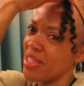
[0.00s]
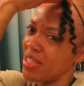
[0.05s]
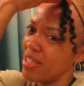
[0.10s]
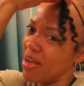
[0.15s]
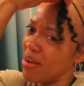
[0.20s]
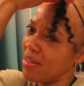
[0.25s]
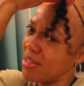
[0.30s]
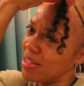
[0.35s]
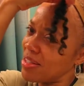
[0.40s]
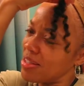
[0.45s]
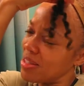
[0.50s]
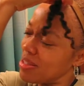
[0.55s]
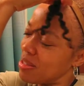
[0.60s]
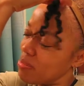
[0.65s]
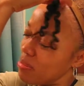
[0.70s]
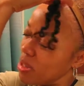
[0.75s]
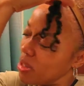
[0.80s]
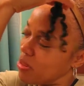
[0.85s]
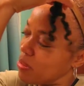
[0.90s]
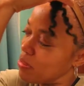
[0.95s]
y'all get to see
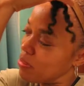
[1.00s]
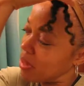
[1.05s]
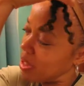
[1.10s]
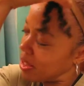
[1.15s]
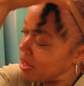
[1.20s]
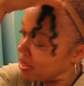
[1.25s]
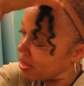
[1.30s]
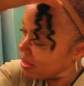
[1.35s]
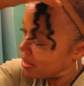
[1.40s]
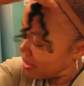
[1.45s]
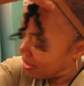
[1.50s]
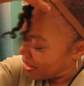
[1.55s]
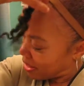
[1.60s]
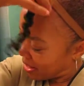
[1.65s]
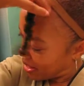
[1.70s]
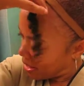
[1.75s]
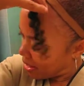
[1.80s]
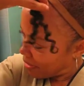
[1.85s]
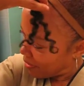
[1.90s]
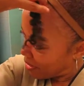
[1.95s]
me do my
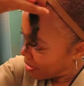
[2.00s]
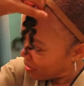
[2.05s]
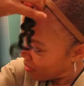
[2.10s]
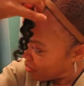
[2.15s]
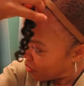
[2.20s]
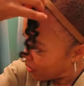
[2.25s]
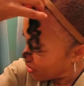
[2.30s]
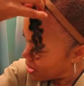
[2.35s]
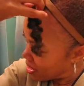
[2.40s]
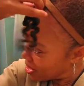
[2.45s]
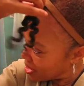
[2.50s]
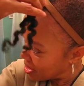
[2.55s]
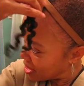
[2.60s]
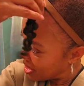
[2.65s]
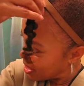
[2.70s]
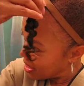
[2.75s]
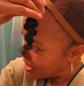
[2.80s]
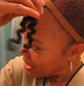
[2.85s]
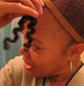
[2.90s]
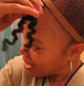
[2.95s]
hair in the mornings.
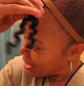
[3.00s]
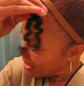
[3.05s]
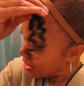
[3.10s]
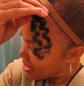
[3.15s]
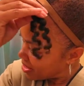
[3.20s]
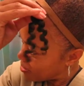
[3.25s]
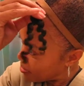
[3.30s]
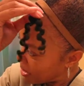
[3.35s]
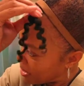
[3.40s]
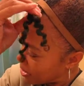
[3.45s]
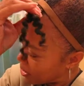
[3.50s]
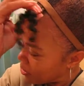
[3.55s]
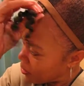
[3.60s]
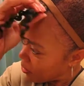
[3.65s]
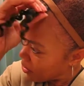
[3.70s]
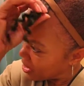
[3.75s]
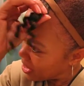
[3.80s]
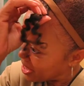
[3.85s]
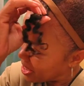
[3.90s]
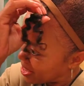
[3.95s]
It's about
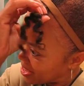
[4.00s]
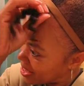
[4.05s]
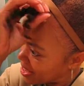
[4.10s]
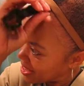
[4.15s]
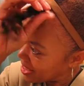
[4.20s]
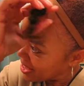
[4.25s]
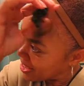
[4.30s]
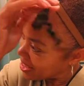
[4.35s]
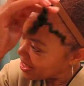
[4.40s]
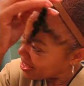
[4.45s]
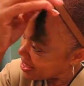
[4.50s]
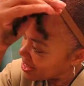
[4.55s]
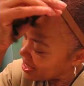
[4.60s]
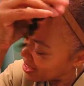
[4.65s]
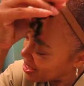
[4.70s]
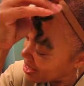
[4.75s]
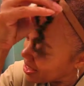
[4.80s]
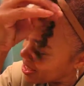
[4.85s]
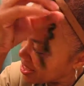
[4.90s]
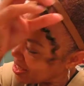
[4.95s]

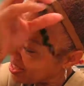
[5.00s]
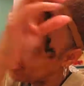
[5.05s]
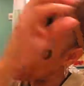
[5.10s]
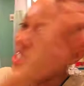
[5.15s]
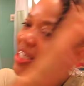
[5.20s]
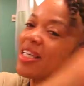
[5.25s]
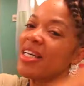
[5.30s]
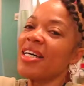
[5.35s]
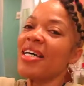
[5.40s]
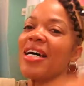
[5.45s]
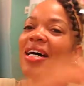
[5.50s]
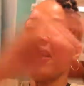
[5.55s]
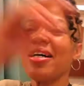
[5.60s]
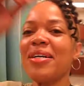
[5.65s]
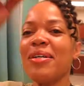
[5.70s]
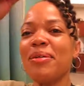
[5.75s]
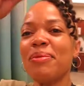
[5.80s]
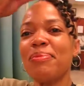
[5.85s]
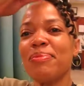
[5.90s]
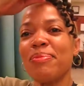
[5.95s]
5:45. I
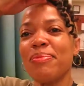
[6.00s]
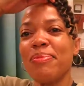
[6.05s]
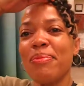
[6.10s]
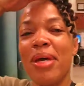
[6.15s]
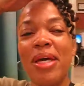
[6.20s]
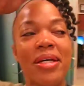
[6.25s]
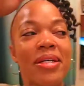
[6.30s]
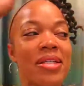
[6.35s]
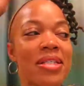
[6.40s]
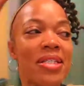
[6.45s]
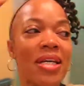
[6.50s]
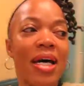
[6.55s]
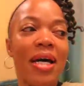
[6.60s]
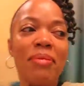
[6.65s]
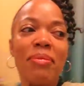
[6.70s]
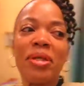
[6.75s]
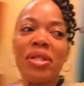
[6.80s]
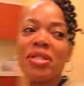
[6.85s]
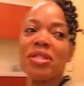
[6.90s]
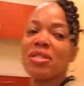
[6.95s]
made good
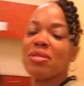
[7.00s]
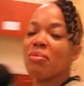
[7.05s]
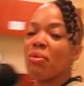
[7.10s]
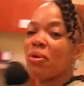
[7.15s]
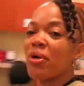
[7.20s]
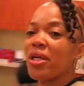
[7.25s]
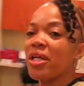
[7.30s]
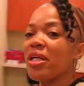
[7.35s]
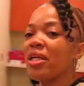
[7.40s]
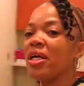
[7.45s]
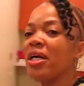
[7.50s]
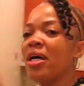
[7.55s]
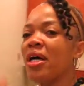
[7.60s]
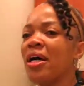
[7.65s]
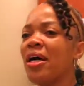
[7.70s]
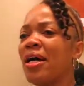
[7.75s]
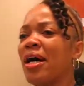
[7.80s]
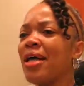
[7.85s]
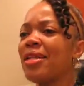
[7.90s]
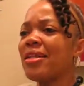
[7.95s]
timing this morning.
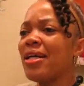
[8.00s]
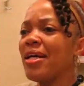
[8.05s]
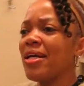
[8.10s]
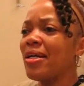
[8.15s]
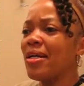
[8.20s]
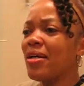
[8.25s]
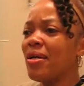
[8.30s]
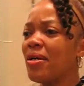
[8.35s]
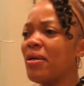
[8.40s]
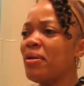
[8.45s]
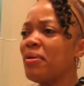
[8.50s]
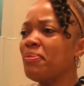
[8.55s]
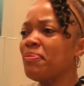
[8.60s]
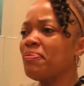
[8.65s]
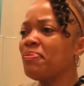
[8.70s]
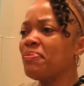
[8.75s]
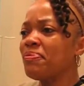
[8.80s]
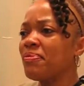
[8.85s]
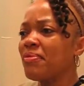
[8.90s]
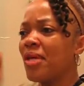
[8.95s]
I think
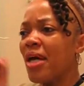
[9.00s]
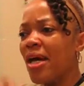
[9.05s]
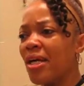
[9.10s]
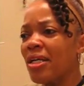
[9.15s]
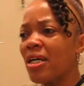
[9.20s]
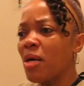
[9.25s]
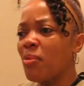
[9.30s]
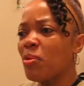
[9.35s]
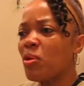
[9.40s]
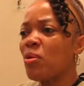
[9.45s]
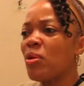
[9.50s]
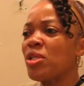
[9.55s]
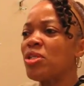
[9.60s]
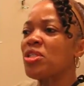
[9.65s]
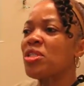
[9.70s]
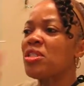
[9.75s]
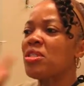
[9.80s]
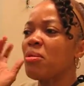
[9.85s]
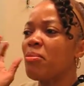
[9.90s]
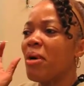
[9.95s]
had a couple
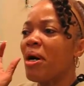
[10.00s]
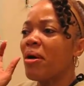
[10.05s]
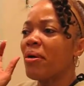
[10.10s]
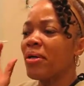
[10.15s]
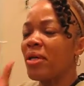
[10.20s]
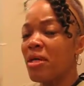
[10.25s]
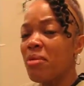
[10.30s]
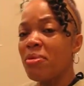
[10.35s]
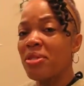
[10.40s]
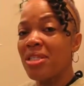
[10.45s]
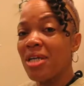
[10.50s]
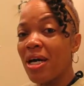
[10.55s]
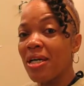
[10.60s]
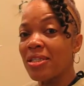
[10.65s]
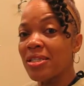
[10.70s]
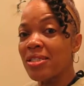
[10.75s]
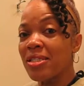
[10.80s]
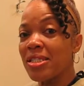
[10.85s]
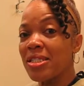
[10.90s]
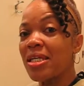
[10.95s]
questions about
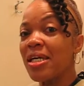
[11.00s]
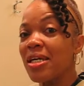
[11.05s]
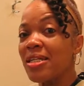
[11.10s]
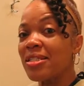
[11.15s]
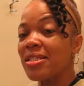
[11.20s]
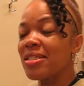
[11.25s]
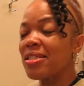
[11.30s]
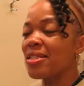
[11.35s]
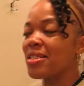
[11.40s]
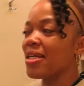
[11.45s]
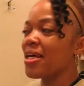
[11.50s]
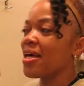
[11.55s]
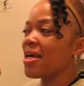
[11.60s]
hematology tests